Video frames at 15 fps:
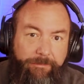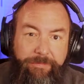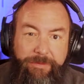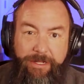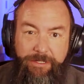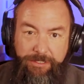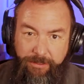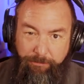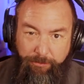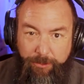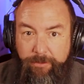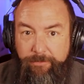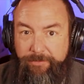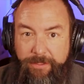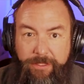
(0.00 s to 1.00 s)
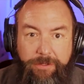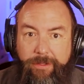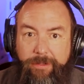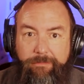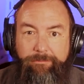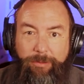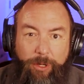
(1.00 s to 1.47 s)
not just proof that you
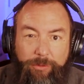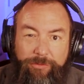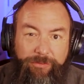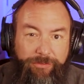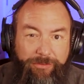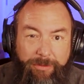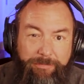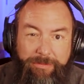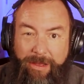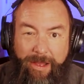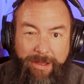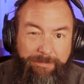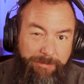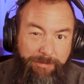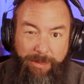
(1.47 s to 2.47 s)
can post sometimes